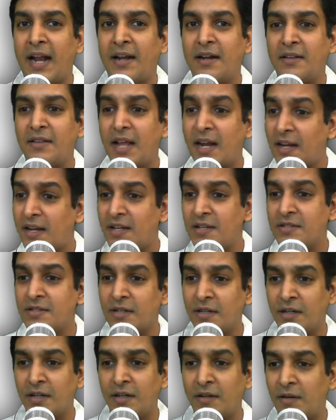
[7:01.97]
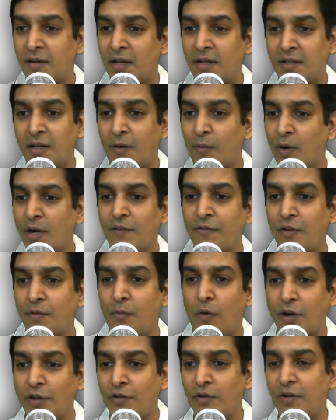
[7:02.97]
And that is a
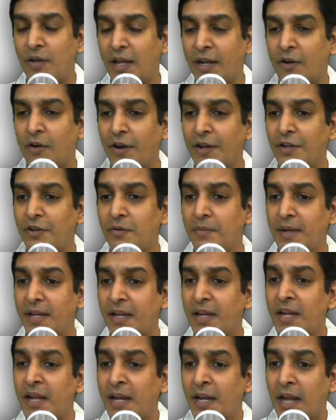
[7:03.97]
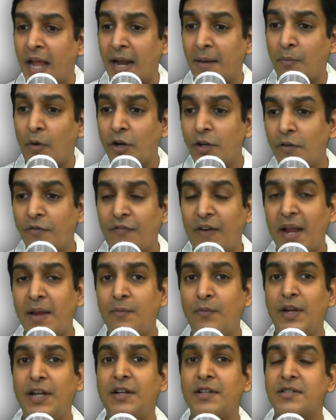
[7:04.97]
wonderful module, according to me. And module
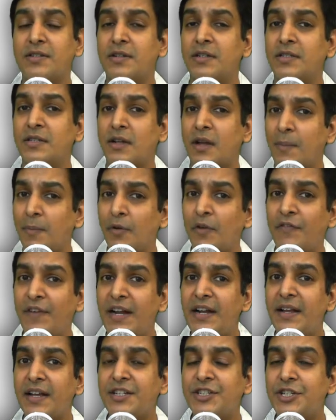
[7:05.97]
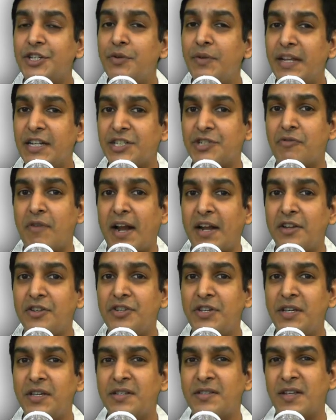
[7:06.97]
5, we discuss a couple of index tuning
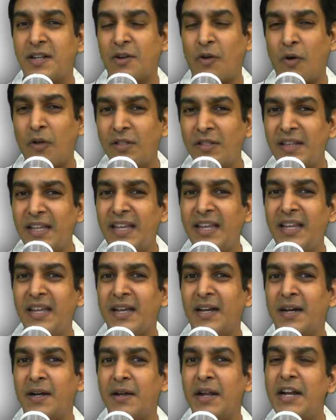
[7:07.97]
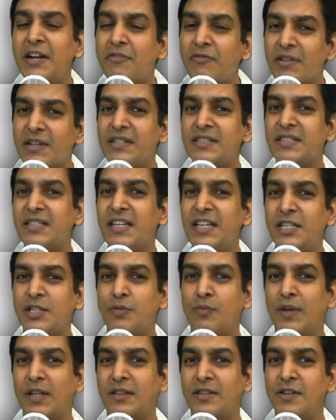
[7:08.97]
strategies and all the
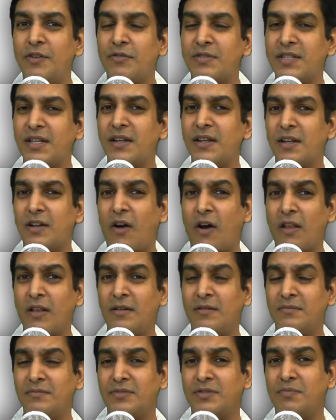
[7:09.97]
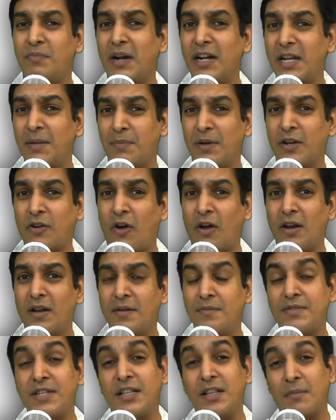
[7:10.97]
intricacies with, you know, single columns, multiple
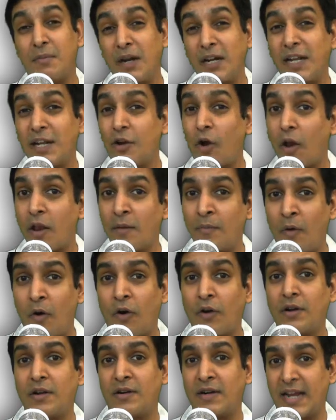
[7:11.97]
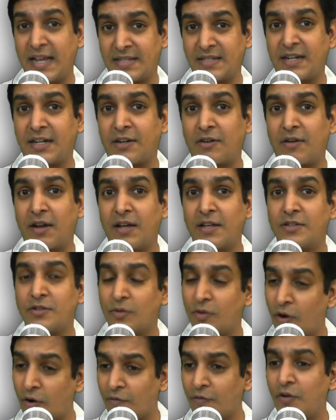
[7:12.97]
columns, and the multi-column order, etc.
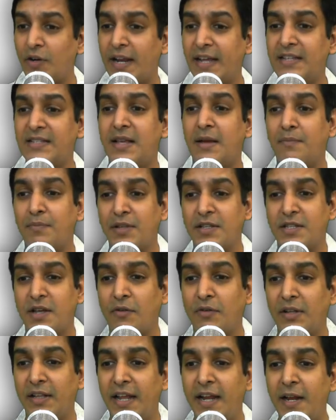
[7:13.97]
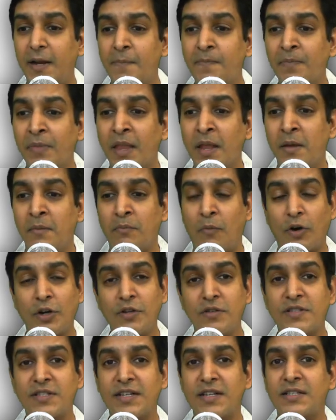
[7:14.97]
So a lot of good examples out there.
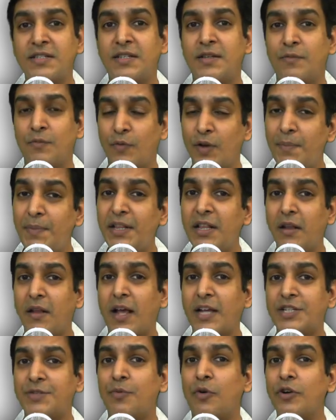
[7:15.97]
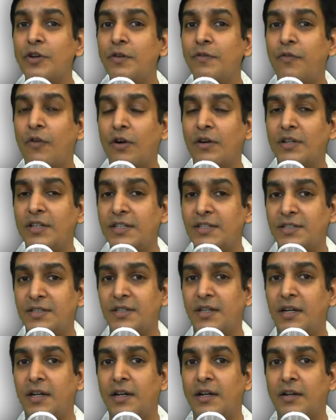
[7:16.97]
Module 6 will be the last module for
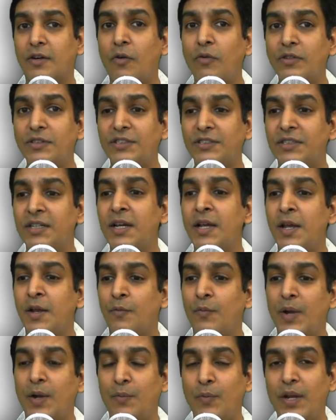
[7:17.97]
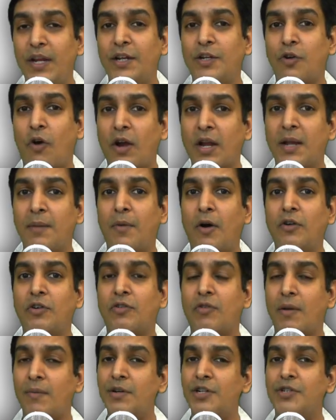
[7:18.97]
this course, where we talk
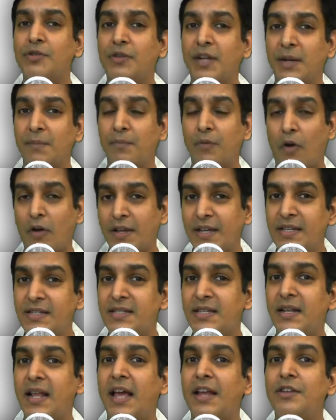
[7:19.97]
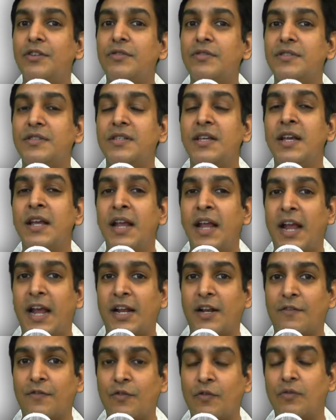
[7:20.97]
about troubleshooting blocking scenarios
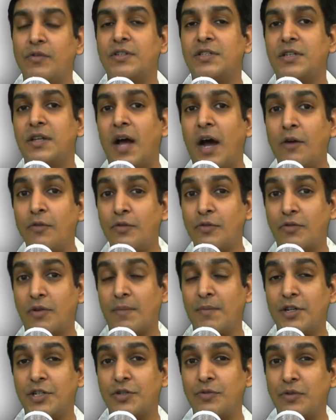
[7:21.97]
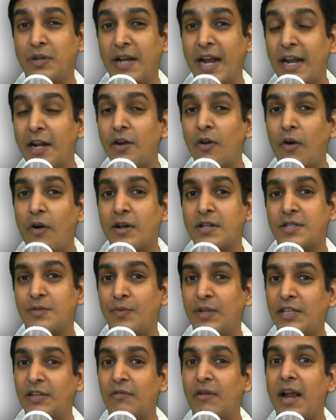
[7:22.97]
and, of course, how to troubleshoot
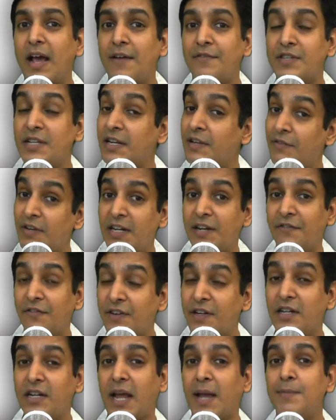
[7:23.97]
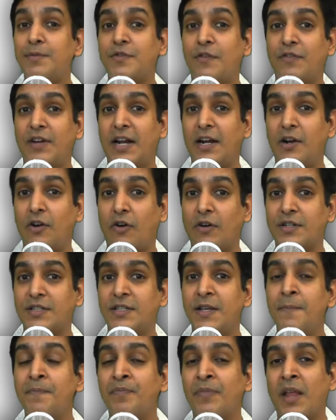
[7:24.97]
deadlocks with graphs and even different types of
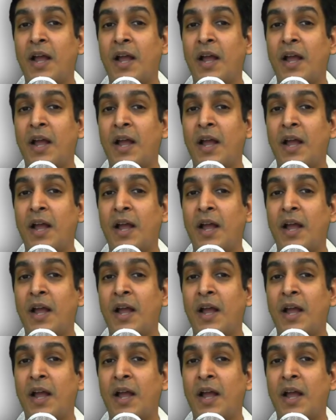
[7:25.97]
deadlocks.